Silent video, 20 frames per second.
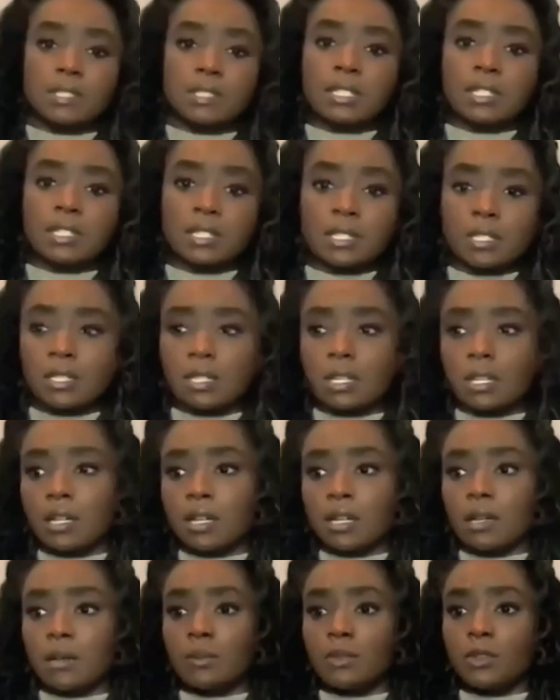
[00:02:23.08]
did.
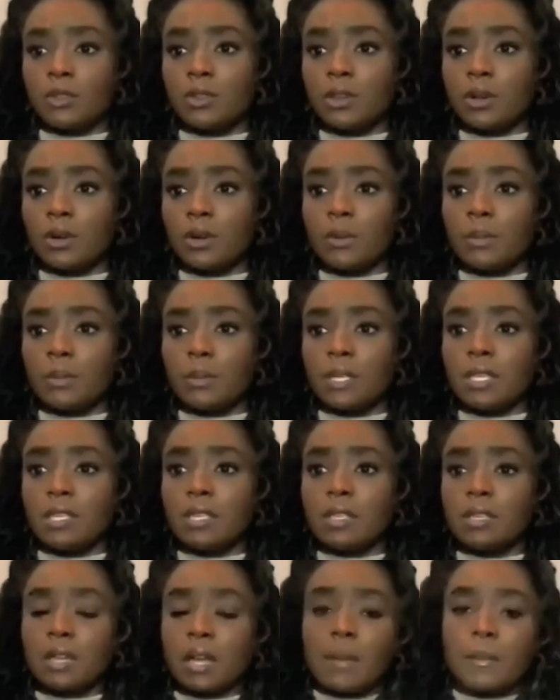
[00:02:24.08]
Um, you know,
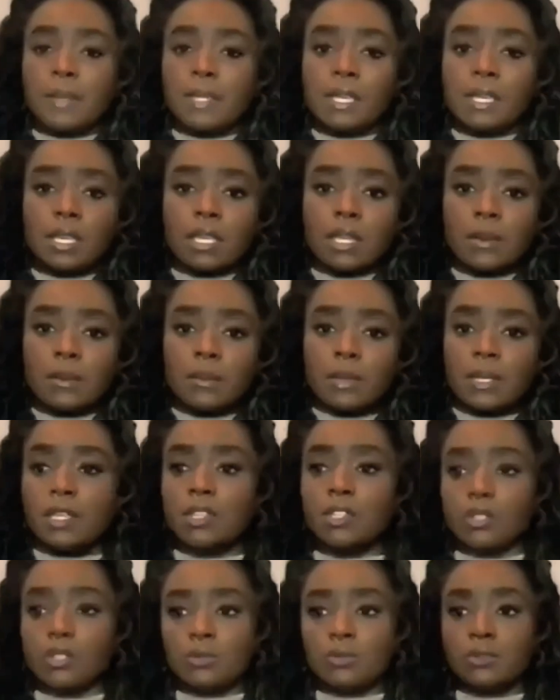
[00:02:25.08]
me coming in,
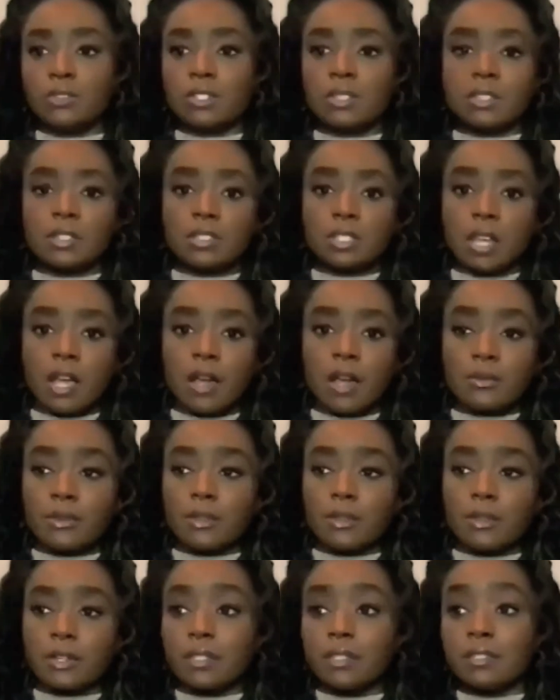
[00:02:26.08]
being new to the
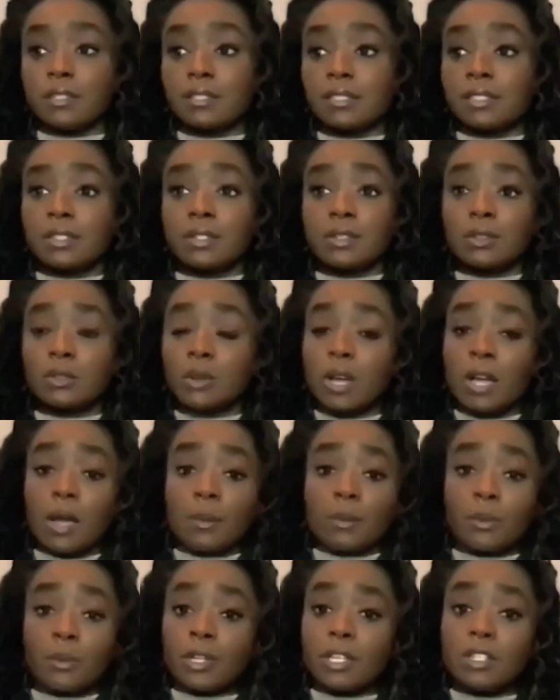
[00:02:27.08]
genre, and still
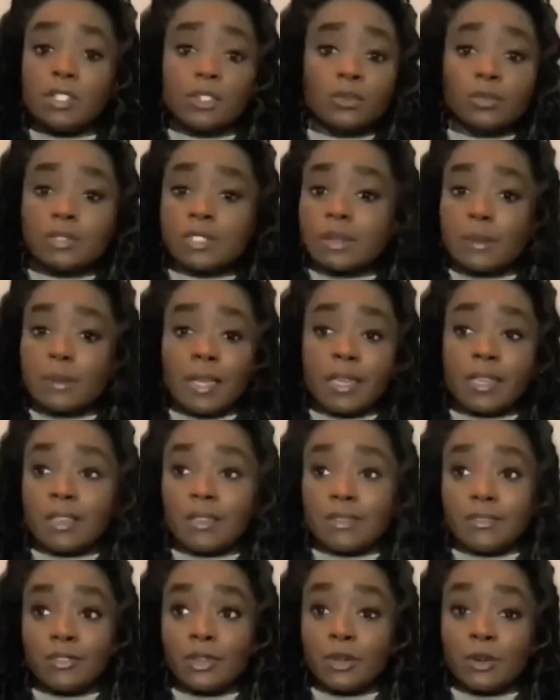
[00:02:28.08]
pretty new to
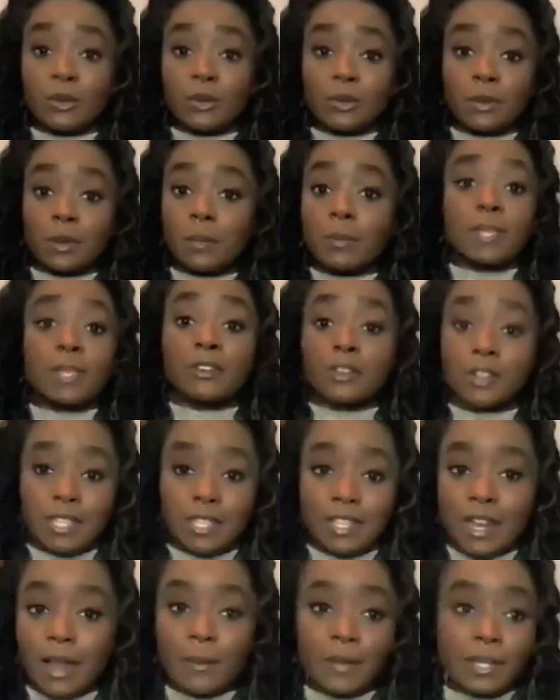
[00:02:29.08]
making film
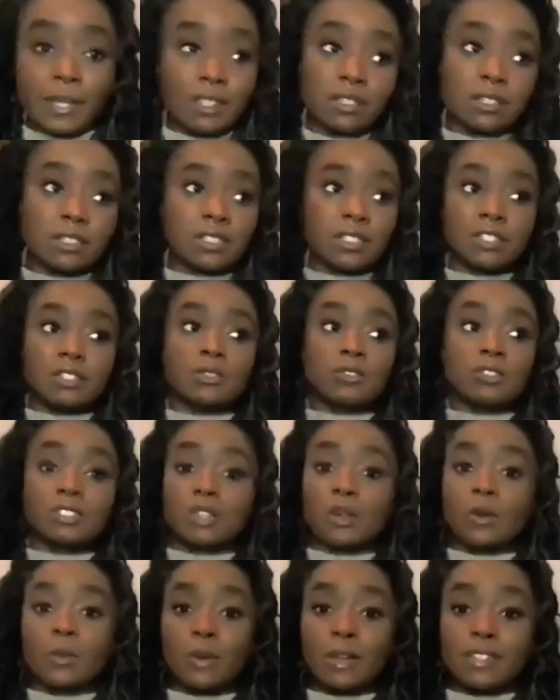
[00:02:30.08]
period i mean there's still
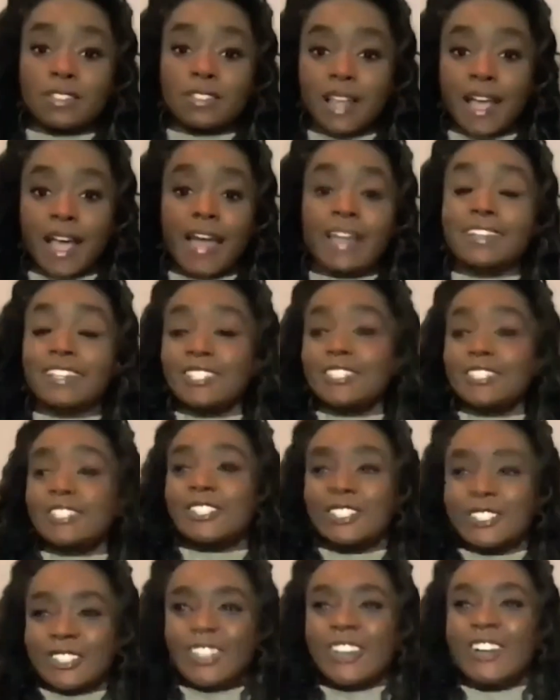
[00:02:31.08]
so much that i need
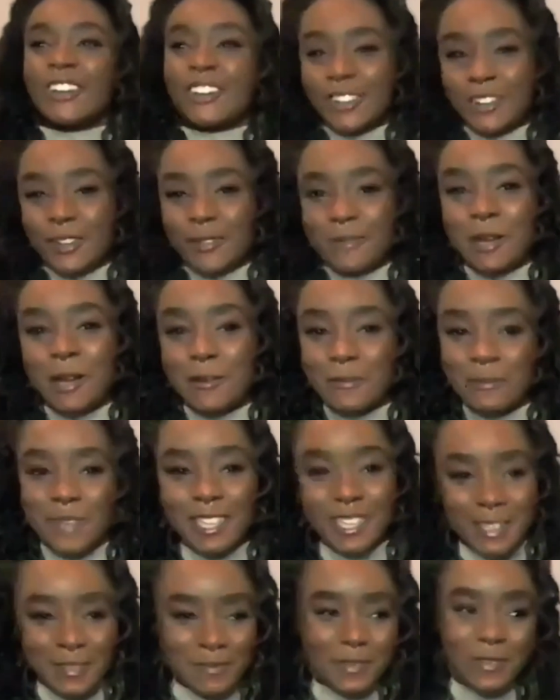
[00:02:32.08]
to learn about
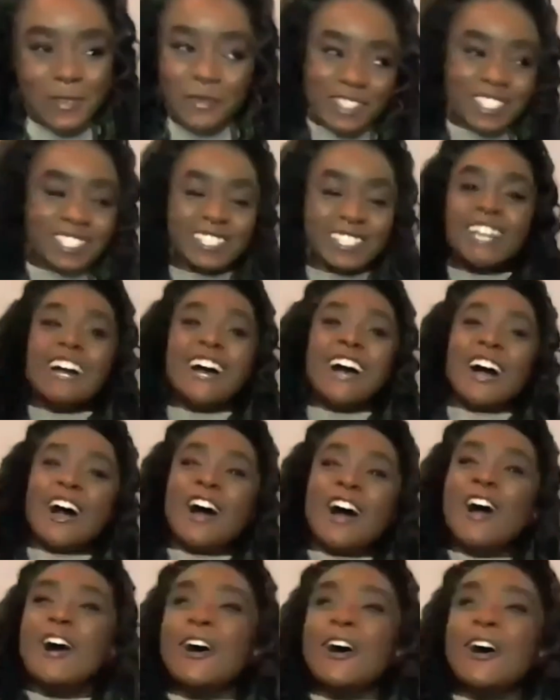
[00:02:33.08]
making movies
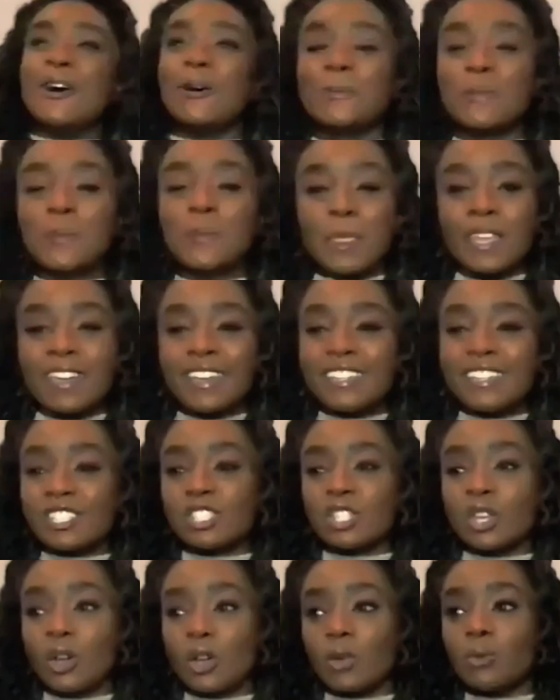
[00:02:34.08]
um, and
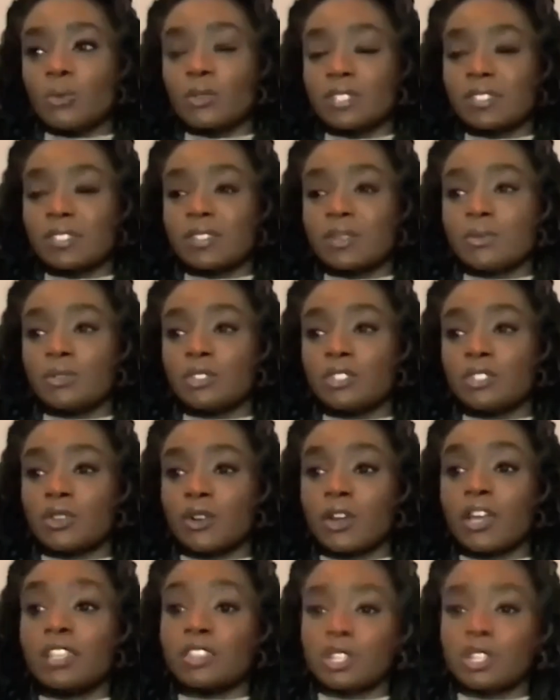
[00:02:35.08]
so it was it was
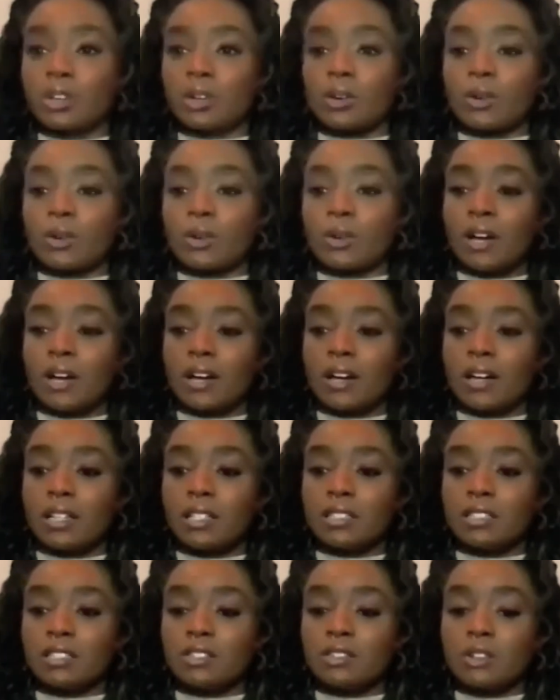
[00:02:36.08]
great though uh,
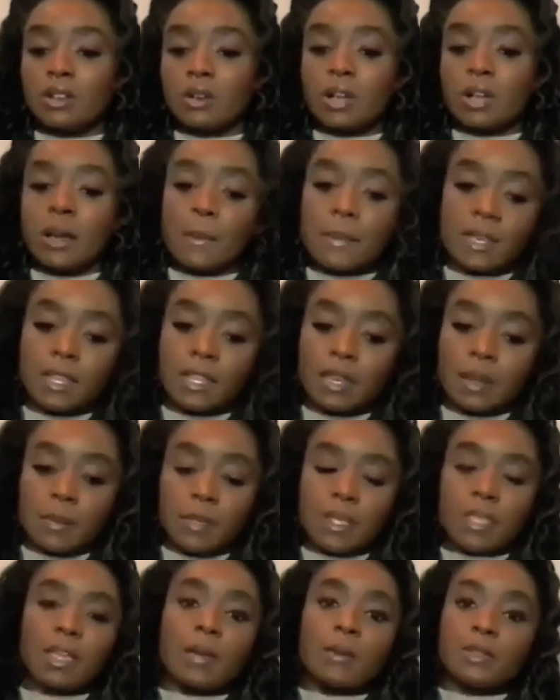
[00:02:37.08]
you know coming in and
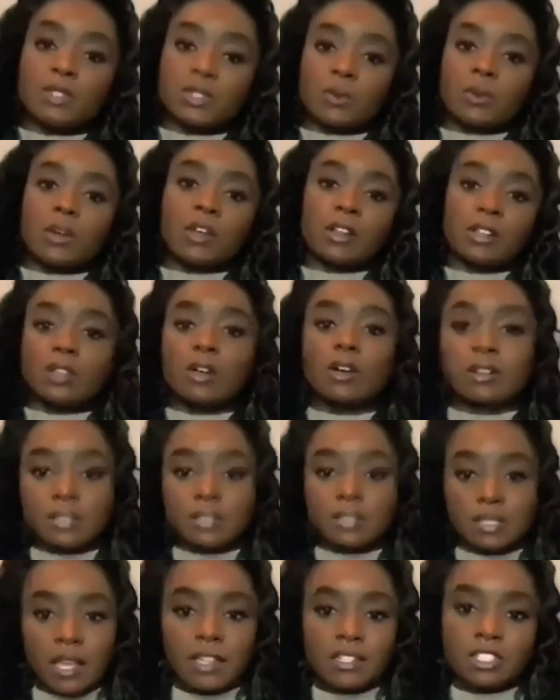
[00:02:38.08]
being able to work
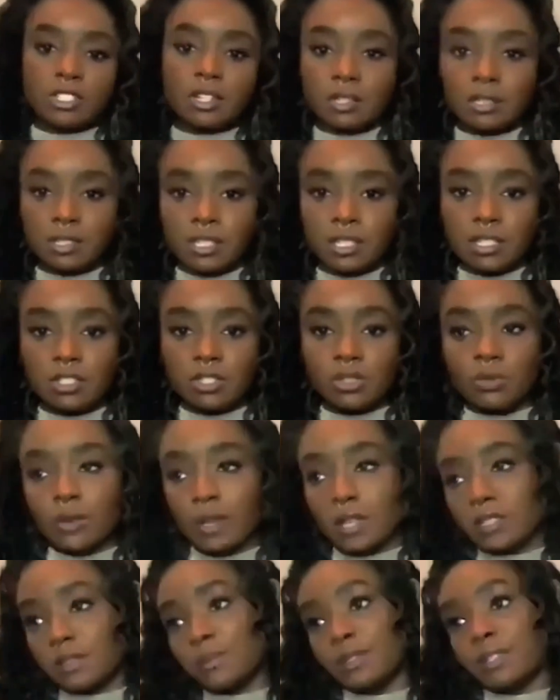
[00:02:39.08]
alongside charlize
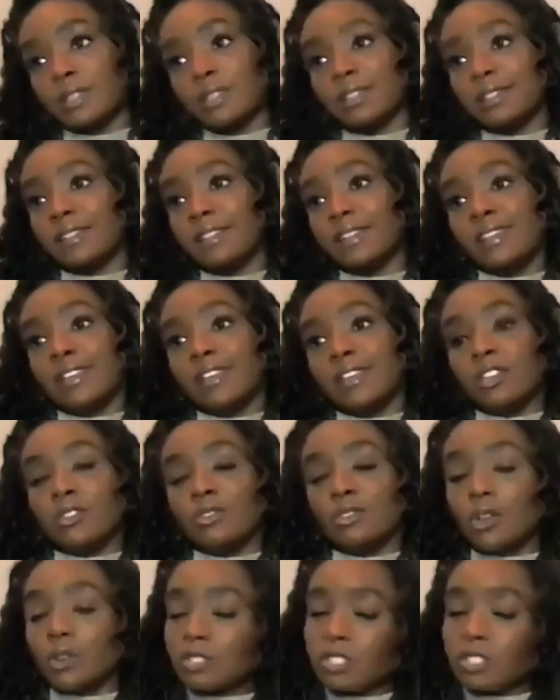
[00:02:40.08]
who has been
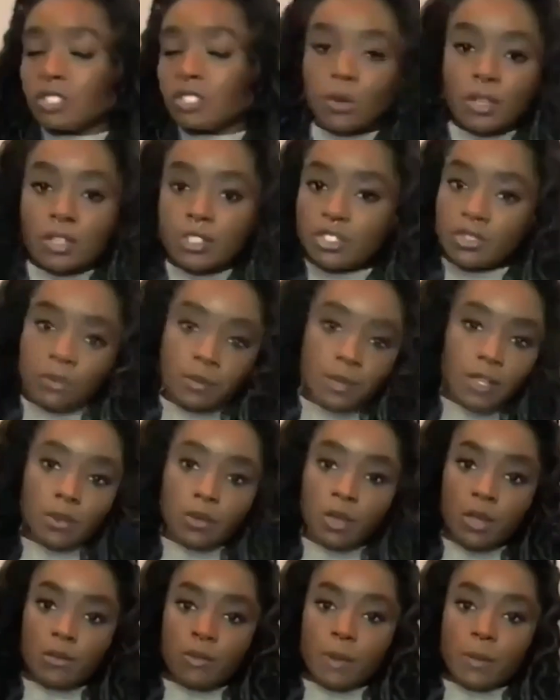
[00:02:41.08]
you know so
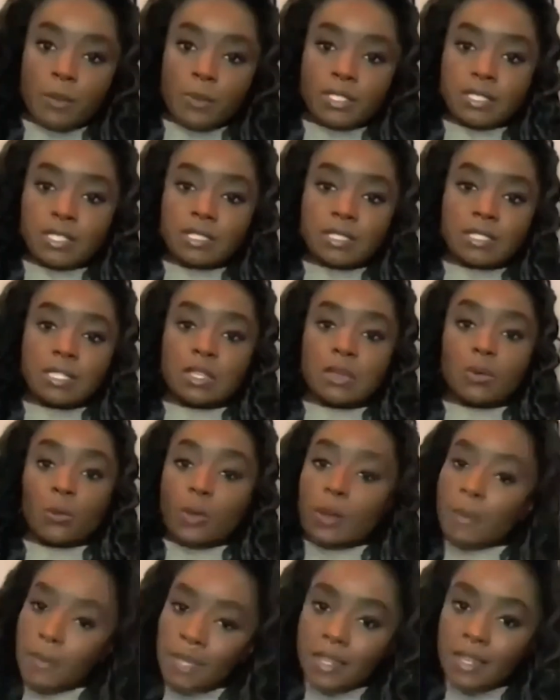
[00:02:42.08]
instrumental in representing
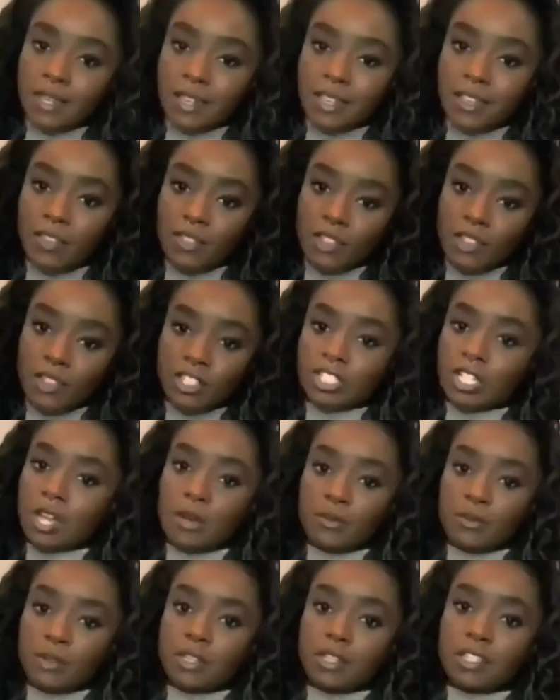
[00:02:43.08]
women in the
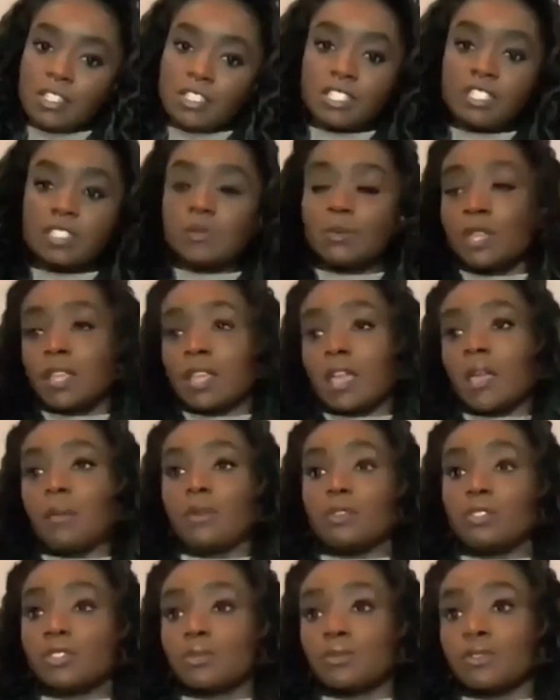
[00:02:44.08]
genre and just being
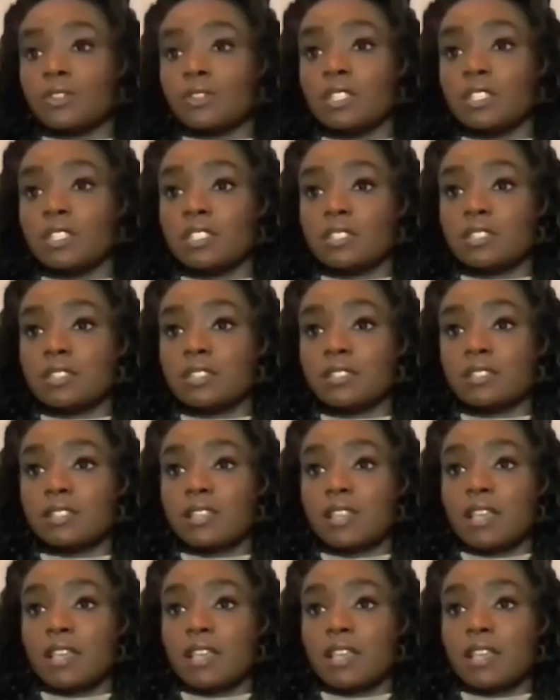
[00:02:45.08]
able to really just